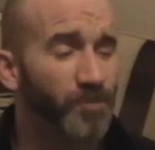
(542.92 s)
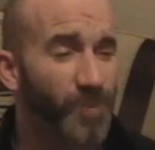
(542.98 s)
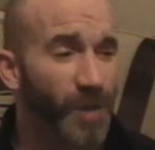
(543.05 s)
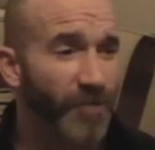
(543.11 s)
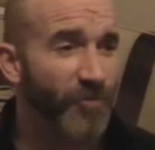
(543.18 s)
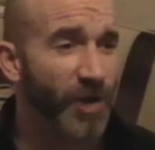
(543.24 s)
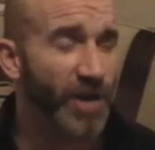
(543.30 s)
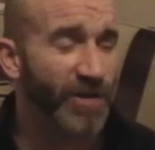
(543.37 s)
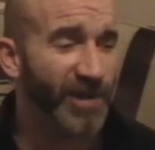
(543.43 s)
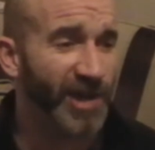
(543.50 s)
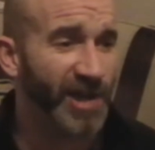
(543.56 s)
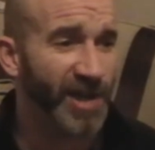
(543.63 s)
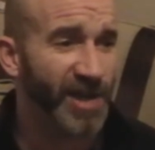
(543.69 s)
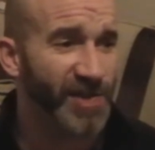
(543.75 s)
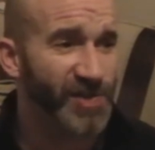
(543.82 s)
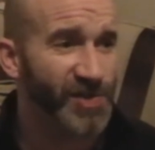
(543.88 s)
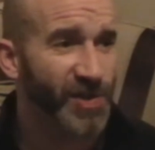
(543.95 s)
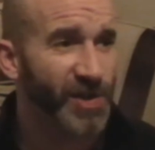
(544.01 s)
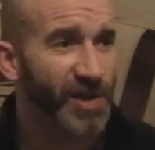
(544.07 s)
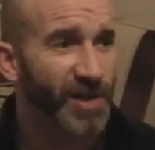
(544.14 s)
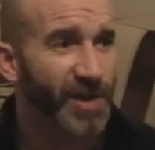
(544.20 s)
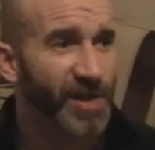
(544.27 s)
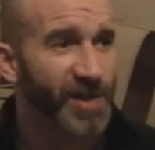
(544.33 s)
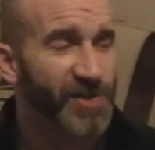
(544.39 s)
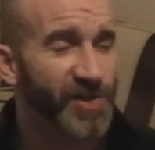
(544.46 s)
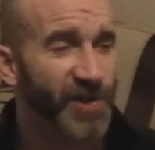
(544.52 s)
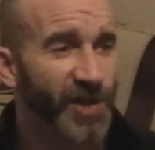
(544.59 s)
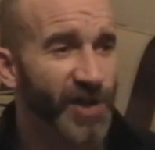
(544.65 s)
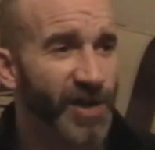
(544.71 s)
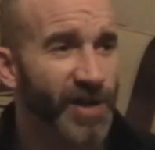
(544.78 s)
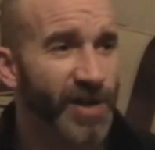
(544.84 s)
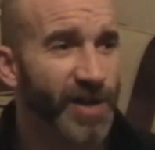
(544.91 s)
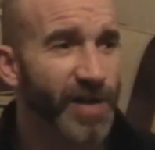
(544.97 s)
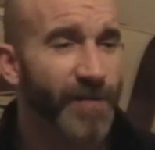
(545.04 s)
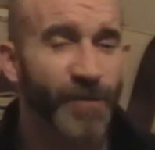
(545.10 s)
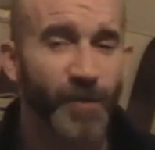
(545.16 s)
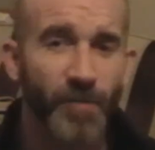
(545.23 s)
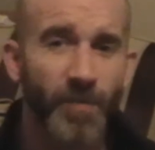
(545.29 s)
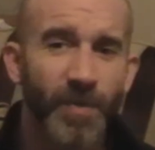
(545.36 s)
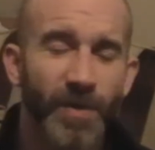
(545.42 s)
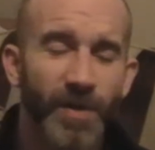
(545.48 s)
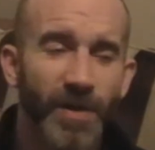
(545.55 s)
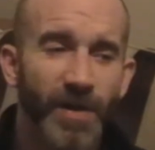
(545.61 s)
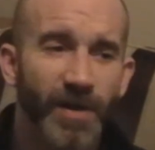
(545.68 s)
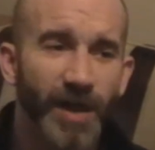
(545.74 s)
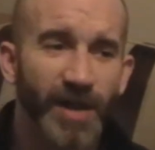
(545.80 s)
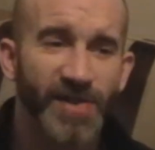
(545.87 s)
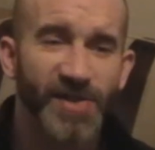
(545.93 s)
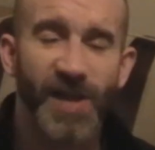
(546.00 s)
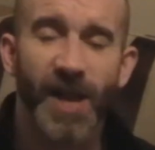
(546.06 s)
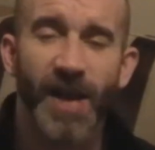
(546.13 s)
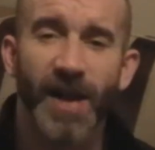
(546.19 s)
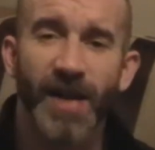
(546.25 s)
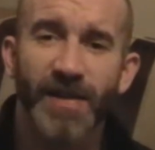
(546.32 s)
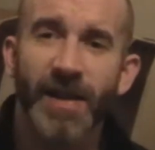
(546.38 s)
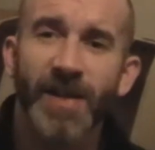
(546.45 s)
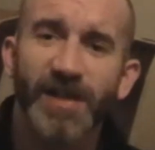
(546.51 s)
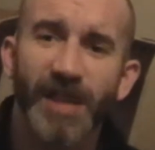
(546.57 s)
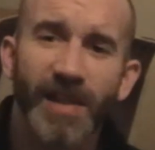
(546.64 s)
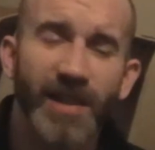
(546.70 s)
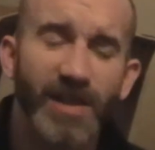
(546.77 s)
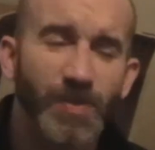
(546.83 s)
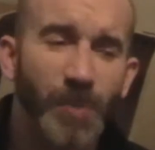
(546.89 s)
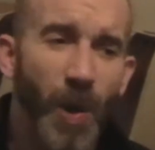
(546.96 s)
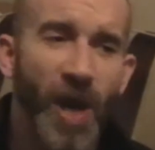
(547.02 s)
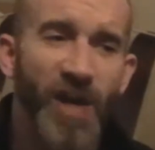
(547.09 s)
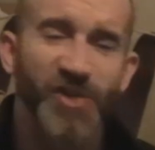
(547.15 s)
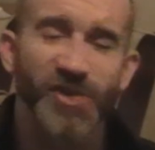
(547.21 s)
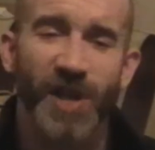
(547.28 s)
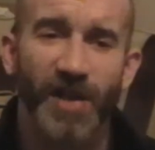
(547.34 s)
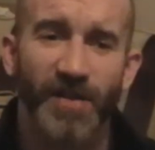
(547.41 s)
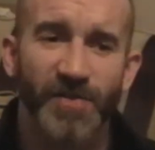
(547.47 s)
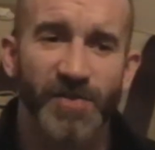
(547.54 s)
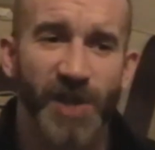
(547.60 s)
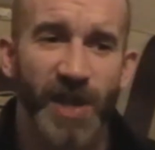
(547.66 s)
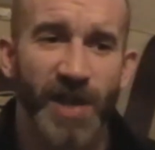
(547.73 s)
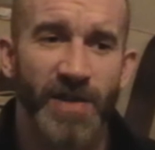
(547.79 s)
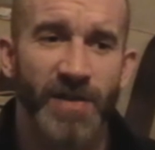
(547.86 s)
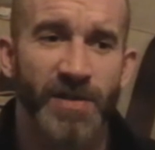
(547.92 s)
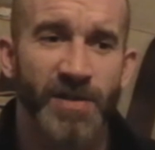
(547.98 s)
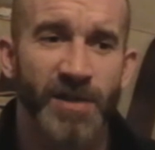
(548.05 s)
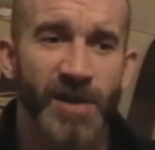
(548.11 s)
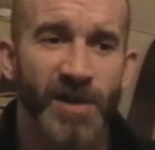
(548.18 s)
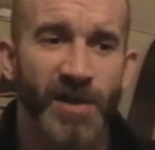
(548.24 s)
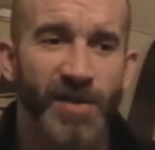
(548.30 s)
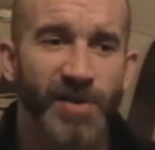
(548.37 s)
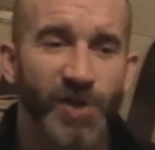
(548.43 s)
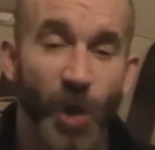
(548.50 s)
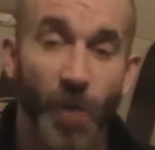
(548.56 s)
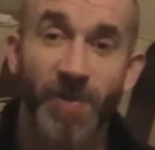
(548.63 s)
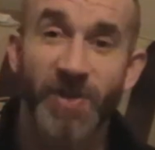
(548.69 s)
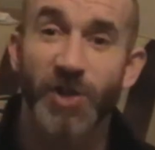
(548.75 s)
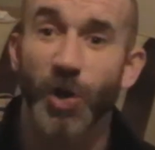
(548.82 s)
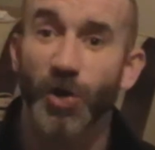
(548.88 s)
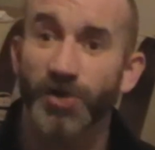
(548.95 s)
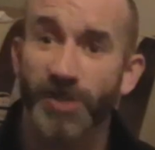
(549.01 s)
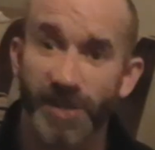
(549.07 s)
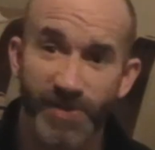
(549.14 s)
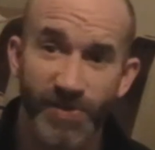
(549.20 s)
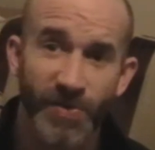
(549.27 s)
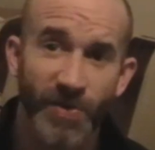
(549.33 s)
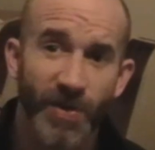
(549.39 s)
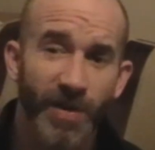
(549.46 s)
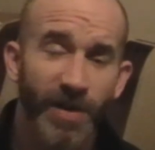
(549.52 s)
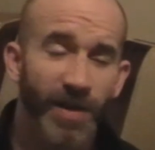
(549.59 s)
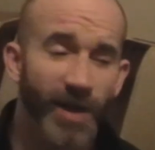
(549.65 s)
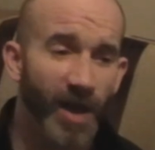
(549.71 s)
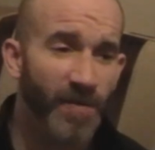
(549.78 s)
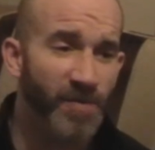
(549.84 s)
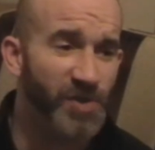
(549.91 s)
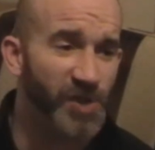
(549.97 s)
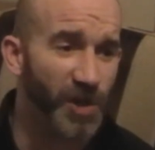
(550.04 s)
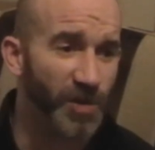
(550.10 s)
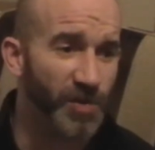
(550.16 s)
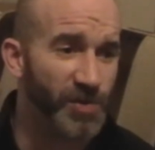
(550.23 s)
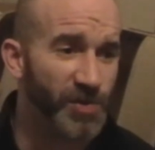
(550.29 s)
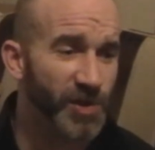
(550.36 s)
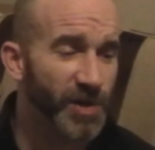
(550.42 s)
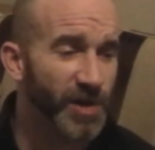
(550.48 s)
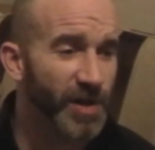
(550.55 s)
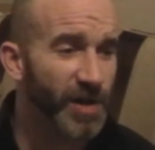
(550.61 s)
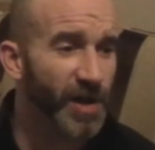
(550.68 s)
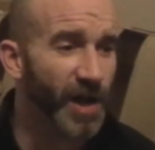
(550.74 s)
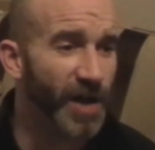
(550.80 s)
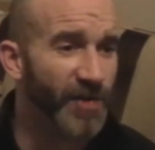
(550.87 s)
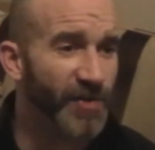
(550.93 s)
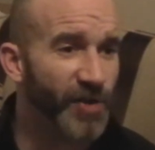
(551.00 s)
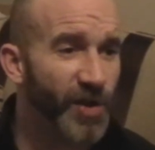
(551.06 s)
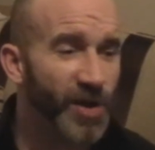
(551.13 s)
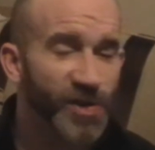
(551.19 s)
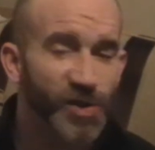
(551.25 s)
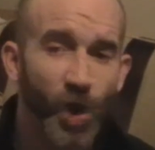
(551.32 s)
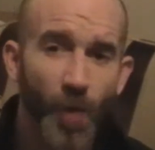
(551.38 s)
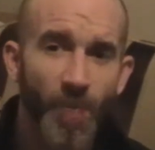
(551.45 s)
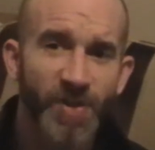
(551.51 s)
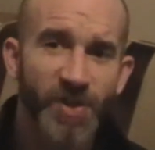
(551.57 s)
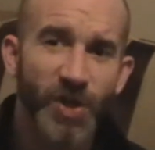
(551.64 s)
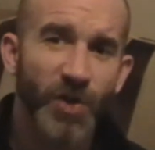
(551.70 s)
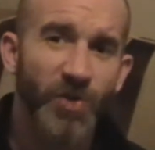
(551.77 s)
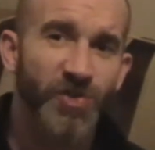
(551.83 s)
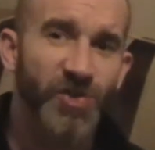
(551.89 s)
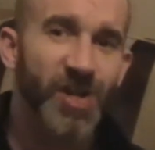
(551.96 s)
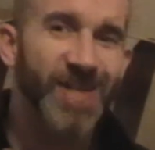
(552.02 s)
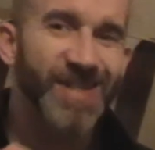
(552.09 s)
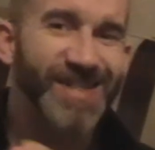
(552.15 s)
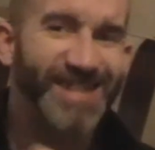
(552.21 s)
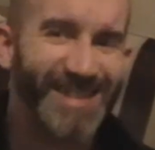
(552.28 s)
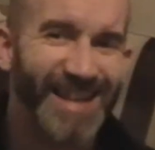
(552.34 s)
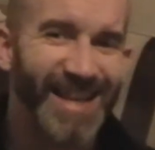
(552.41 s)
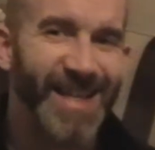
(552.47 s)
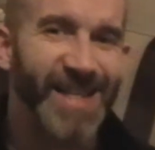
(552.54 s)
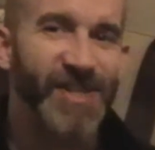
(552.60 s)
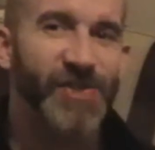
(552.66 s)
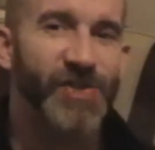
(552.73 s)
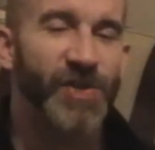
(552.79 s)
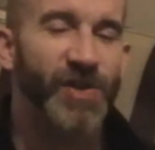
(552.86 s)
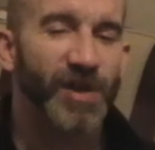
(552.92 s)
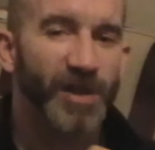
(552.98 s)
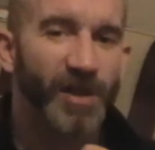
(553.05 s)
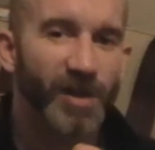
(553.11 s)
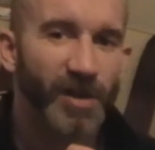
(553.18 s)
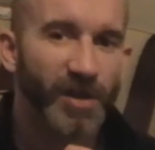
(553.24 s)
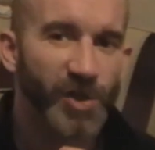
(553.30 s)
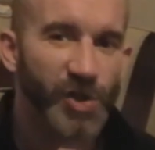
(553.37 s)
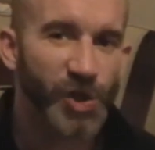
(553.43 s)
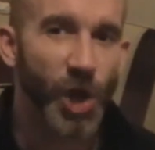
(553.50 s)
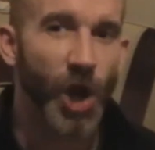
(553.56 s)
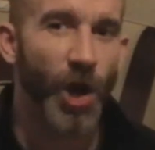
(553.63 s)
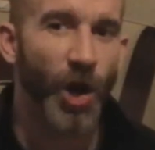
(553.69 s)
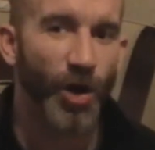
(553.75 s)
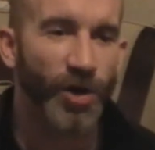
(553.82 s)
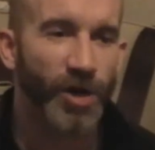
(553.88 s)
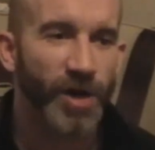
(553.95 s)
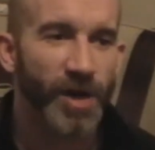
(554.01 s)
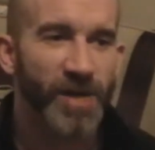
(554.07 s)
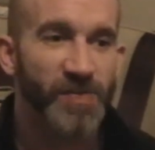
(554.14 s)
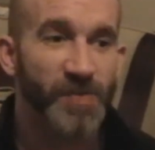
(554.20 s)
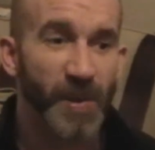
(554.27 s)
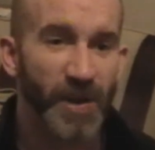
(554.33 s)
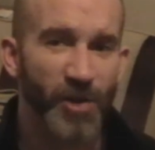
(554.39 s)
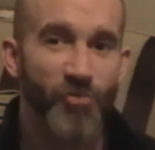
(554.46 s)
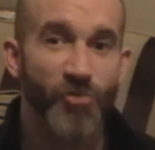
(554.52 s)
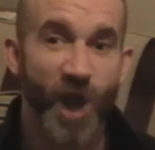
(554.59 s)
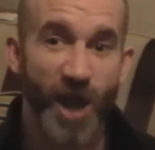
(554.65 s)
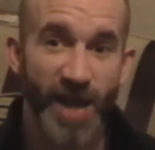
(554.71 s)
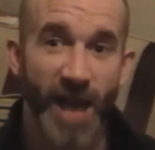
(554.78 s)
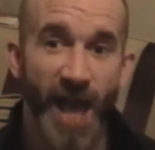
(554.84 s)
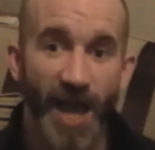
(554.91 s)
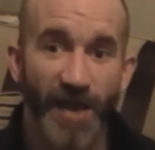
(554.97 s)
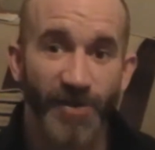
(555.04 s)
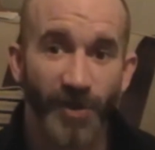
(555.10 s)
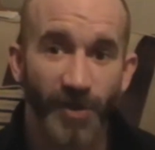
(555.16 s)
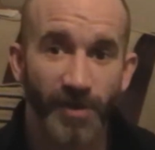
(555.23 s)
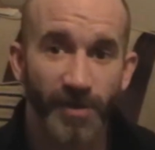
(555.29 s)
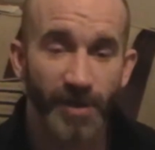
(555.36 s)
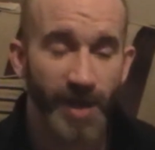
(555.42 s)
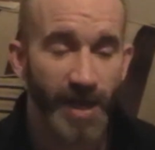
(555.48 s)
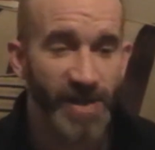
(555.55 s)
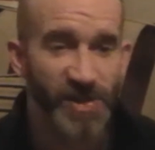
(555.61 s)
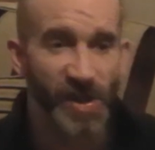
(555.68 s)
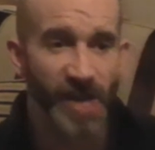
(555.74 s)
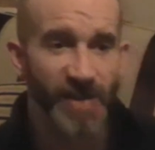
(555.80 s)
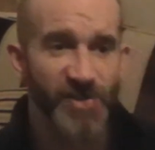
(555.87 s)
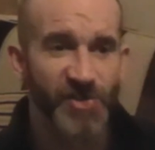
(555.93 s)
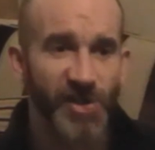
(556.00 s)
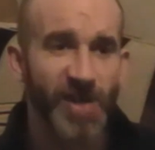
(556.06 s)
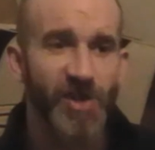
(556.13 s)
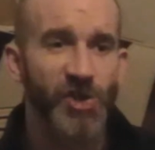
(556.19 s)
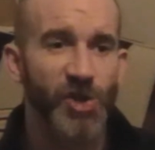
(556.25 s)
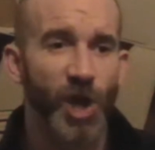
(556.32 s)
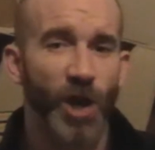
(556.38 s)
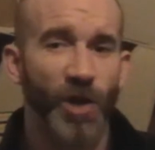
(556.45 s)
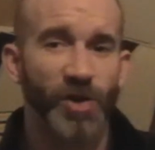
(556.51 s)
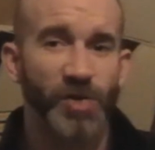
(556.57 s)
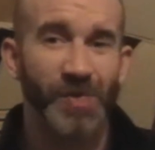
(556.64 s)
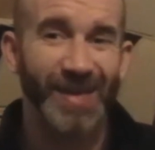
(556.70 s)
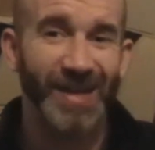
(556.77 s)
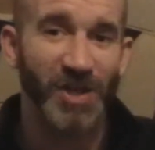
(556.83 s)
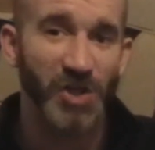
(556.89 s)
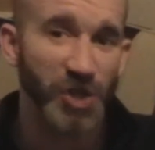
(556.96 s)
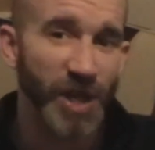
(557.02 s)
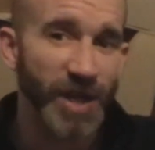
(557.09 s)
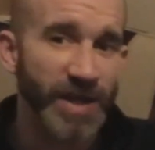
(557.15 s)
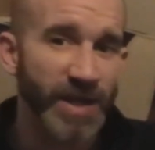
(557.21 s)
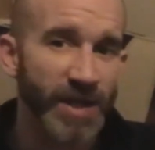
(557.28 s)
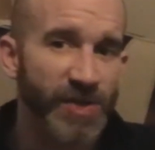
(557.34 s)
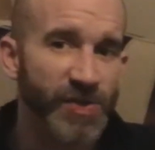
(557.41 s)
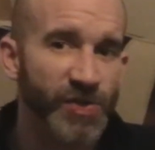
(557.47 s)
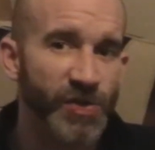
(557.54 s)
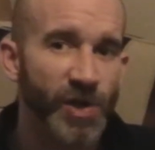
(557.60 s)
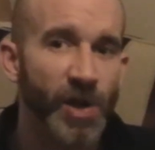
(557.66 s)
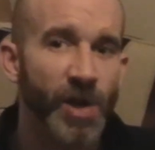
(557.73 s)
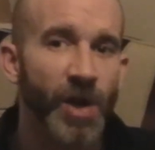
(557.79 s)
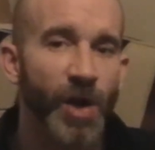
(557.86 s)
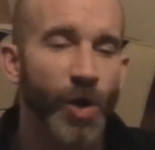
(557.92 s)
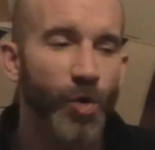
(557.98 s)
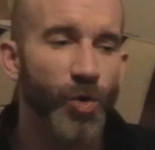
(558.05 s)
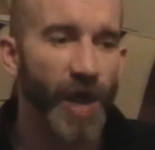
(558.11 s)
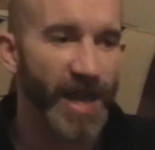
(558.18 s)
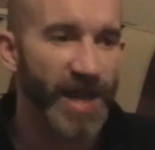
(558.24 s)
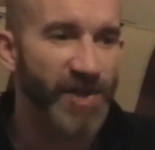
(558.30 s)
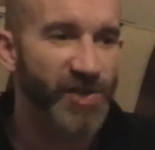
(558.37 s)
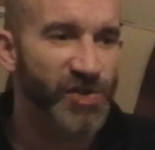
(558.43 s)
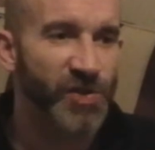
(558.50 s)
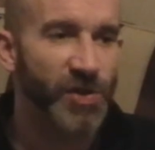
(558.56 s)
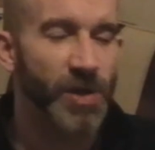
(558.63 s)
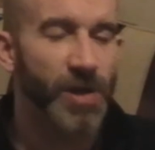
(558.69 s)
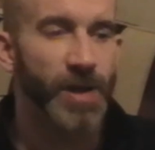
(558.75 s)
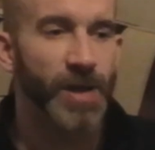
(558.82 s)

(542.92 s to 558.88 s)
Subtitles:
It really, really is. So let's put ourselves in Toby Jones's shoes. And Toby Jones sees Sherlock as being a wreckhead. He sees Sherlock as being a genius who is